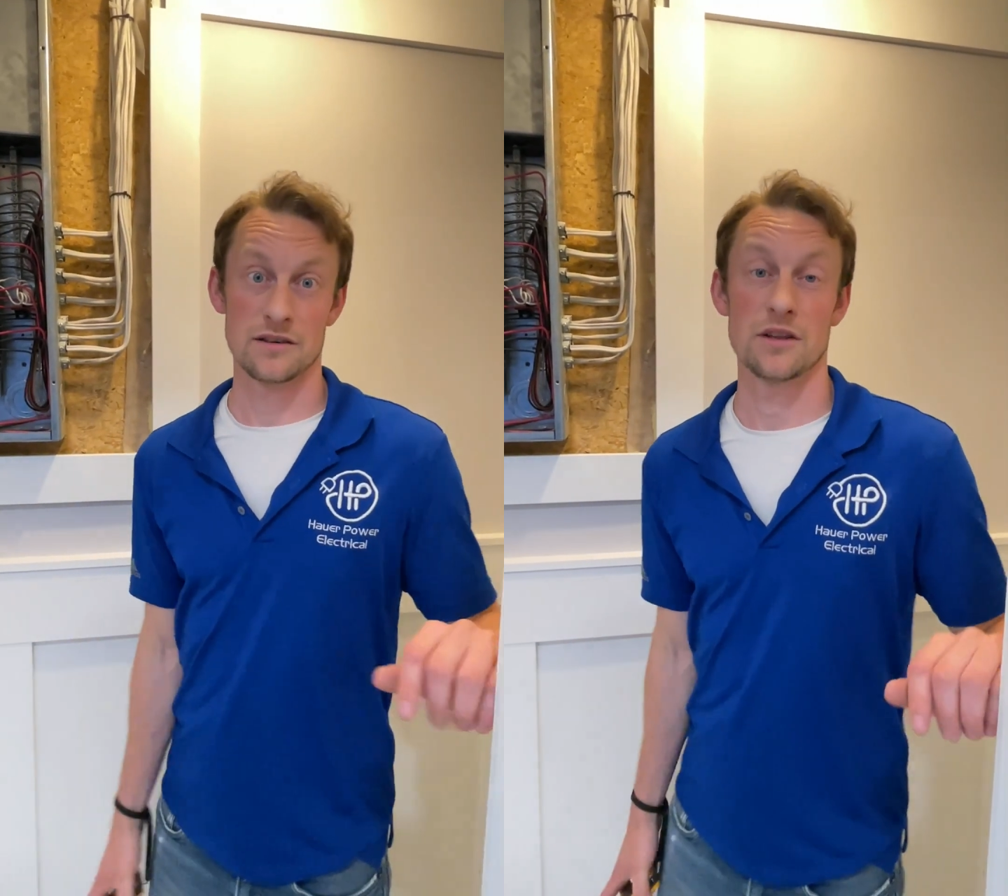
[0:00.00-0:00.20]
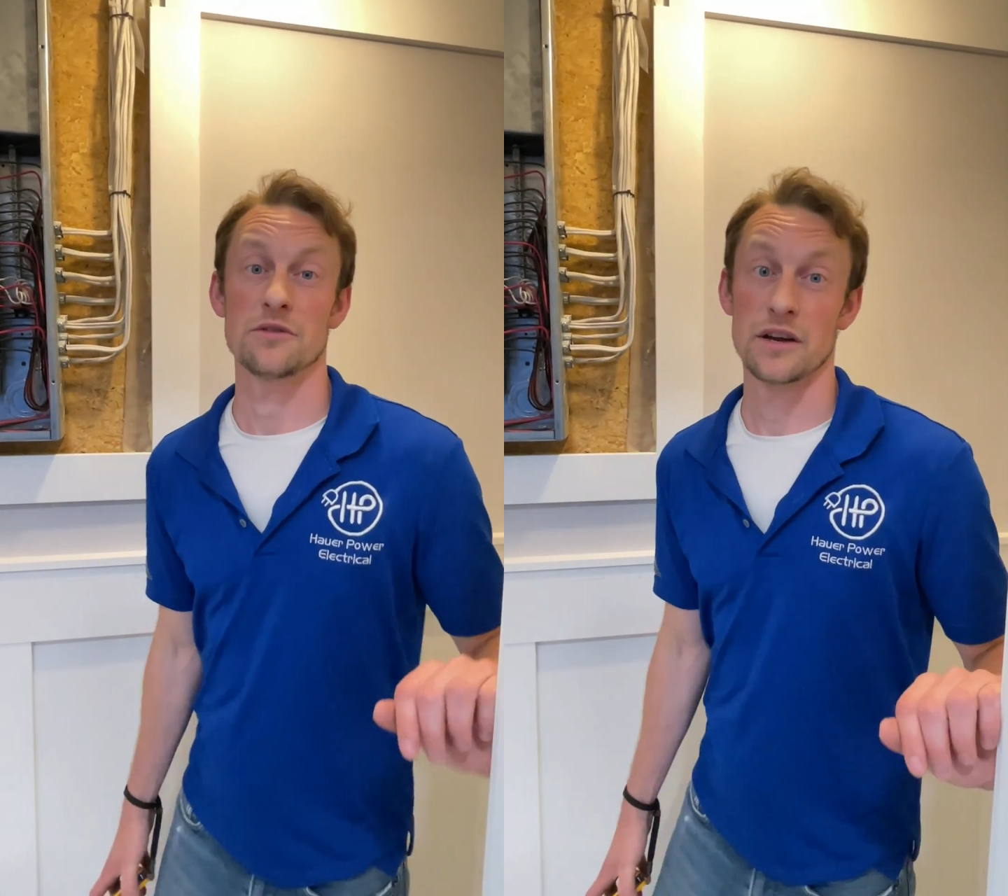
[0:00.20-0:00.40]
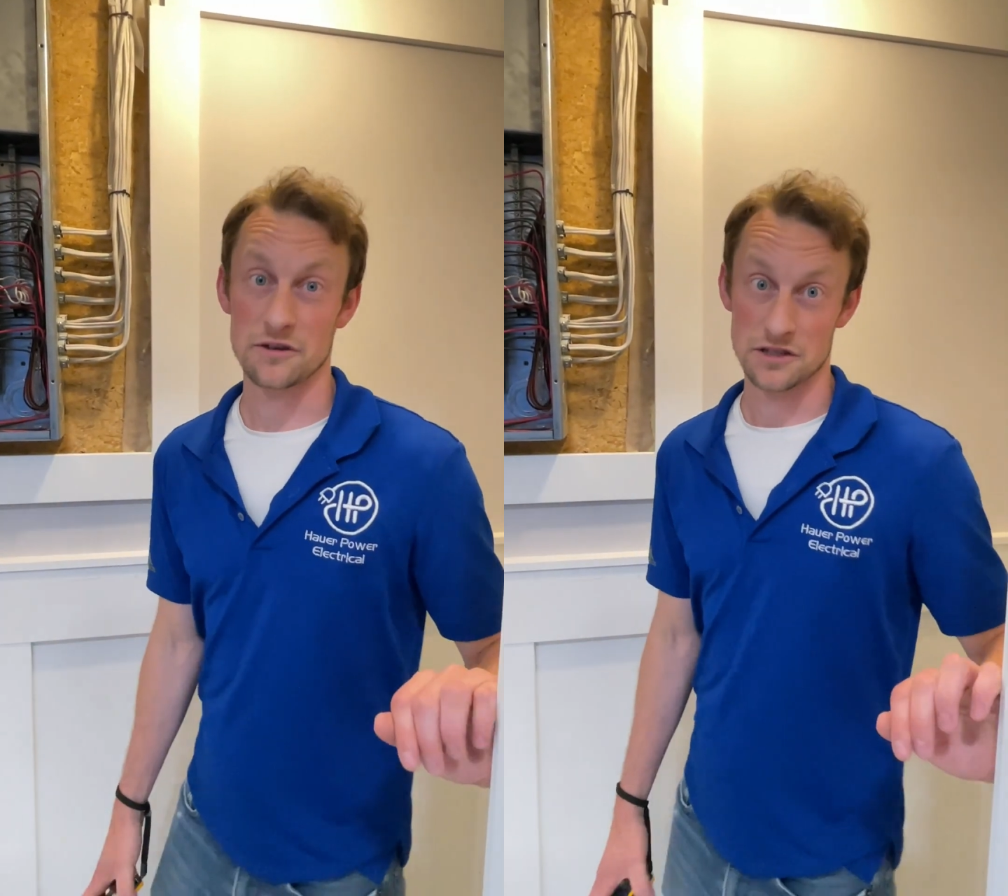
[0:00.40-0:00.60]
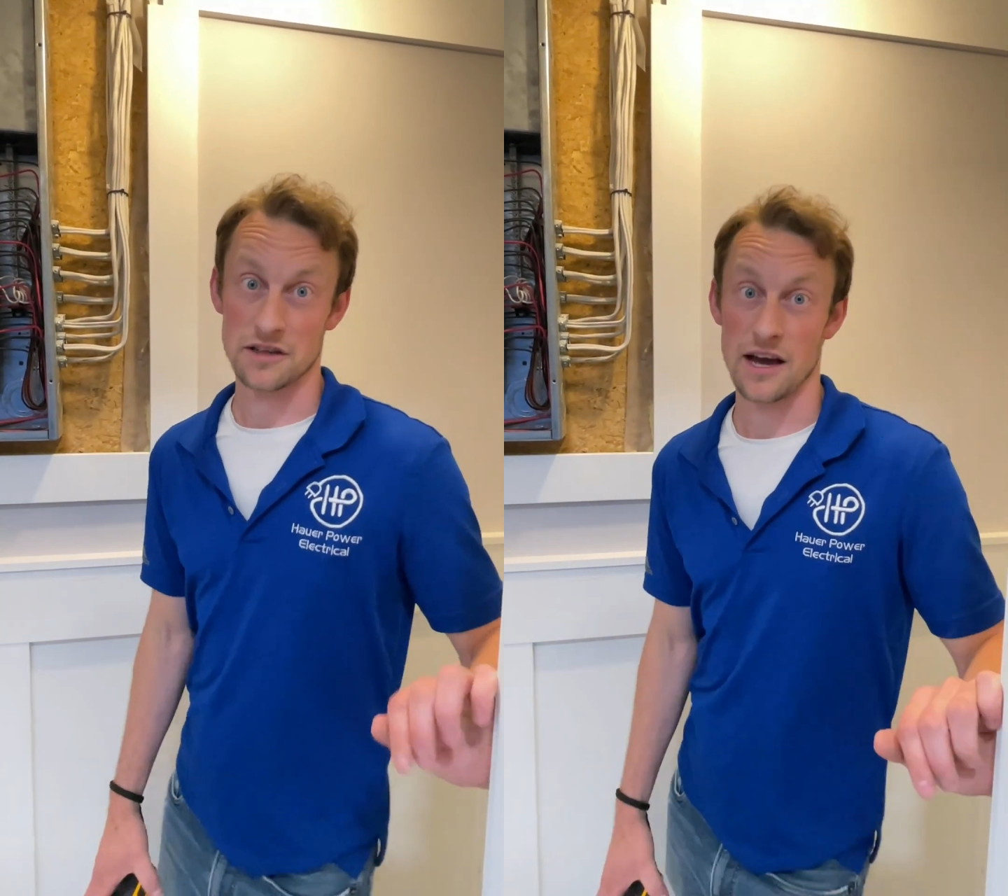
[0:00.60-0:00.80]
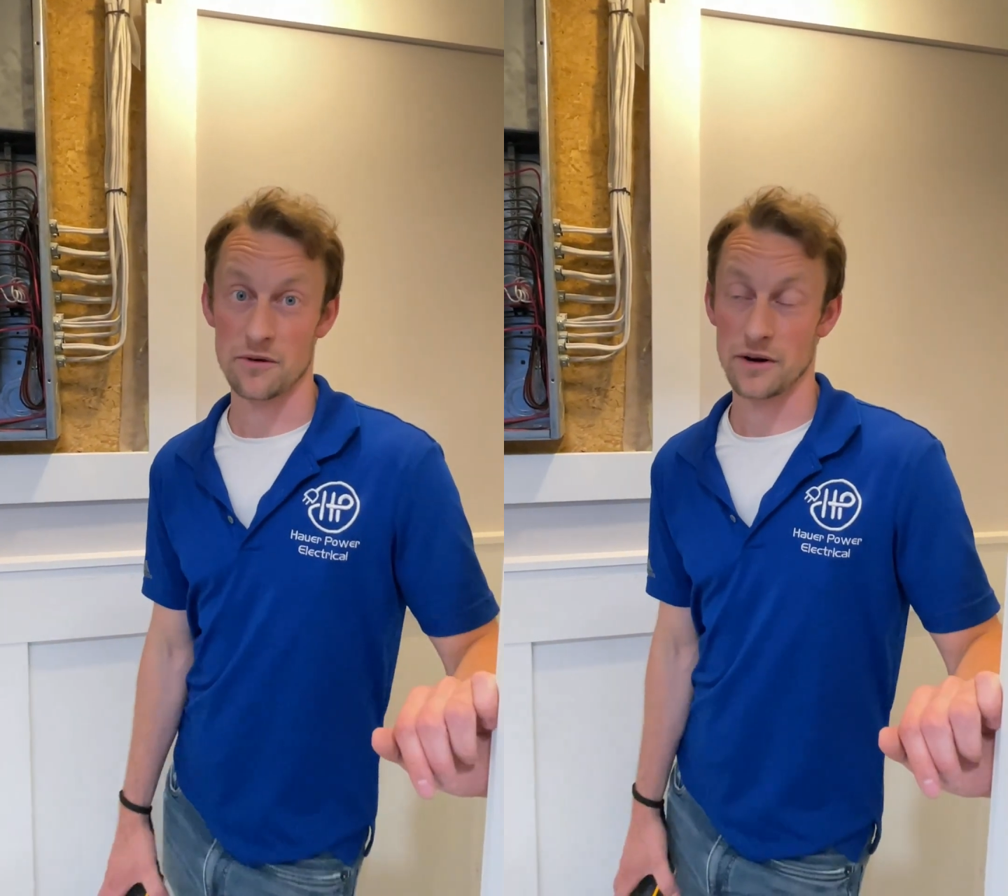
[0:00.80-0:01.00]
other energy
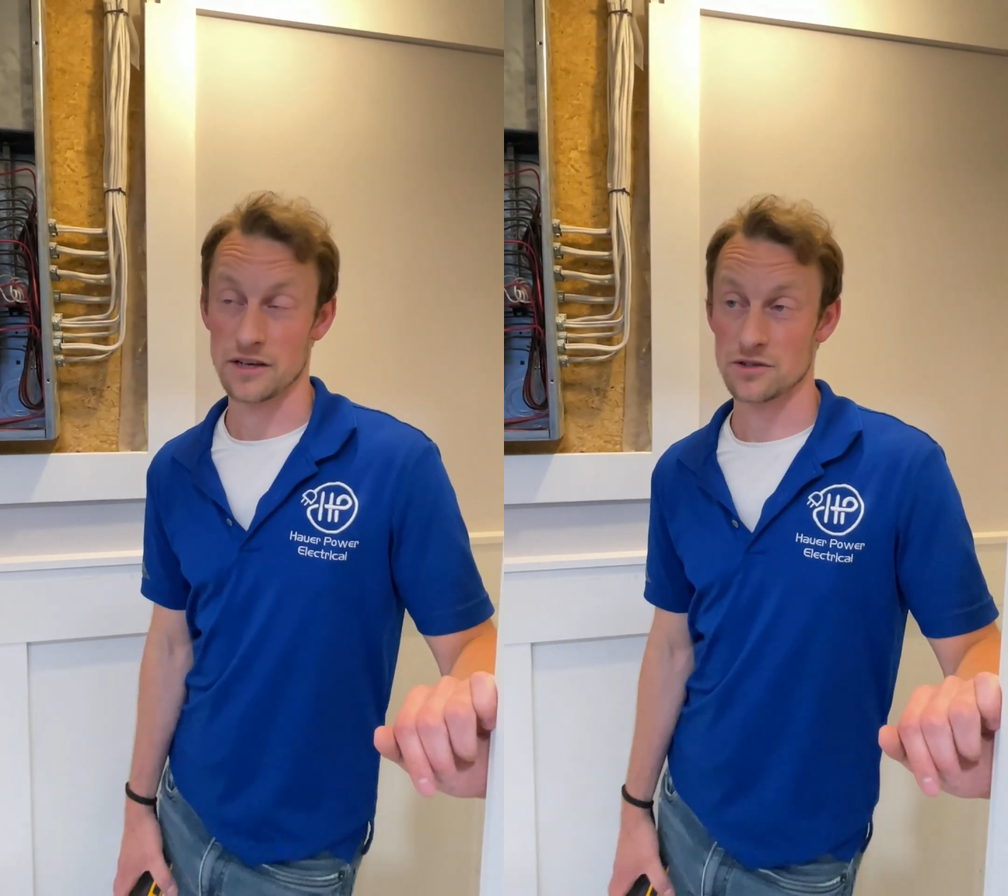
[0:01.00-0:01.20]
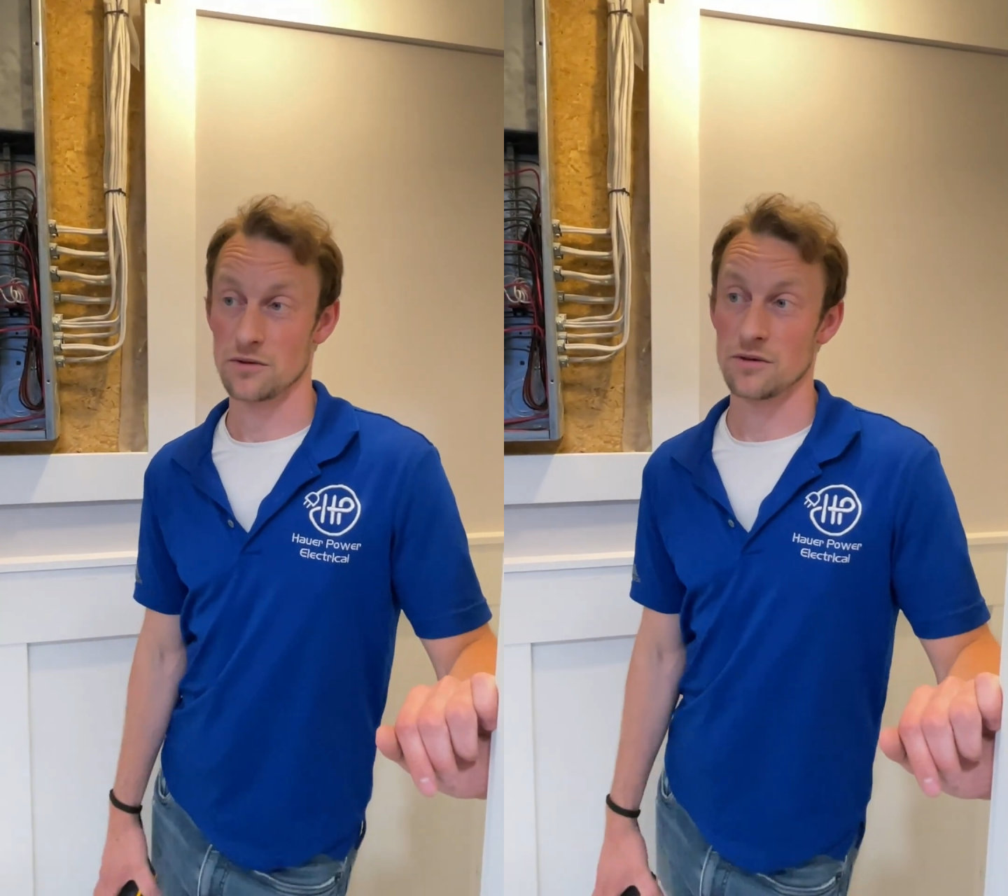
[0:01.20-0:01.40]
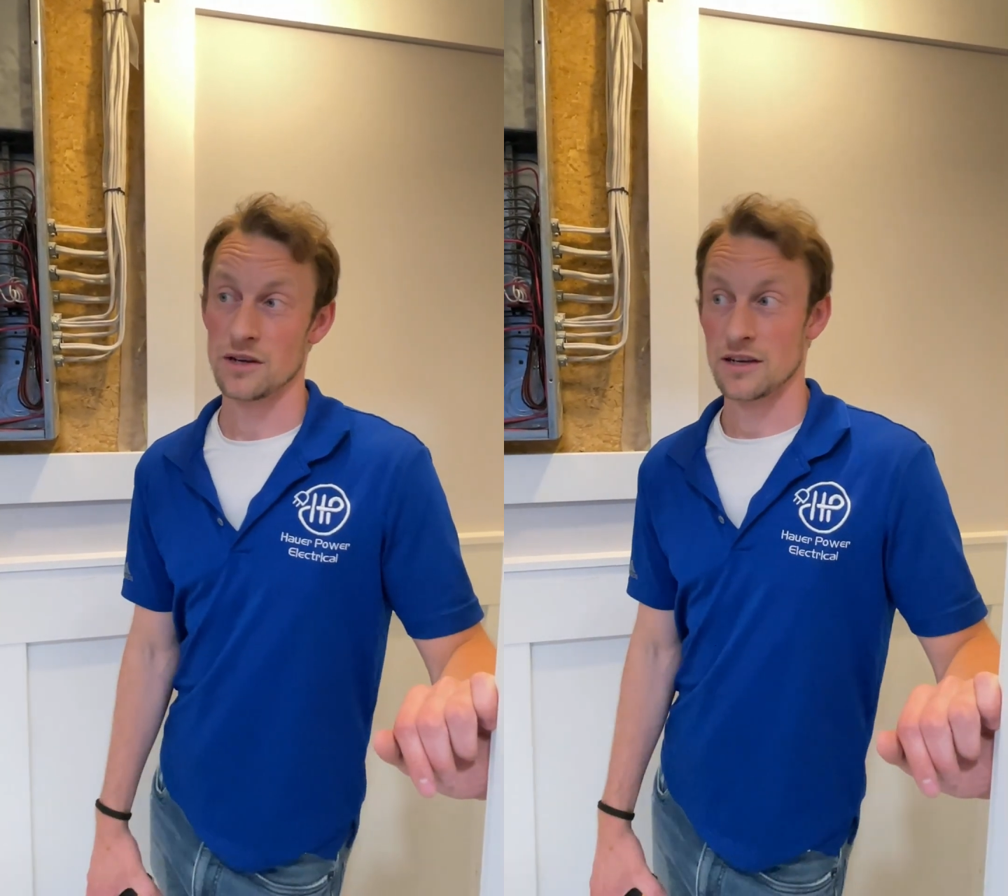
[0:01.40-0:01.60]
that way. So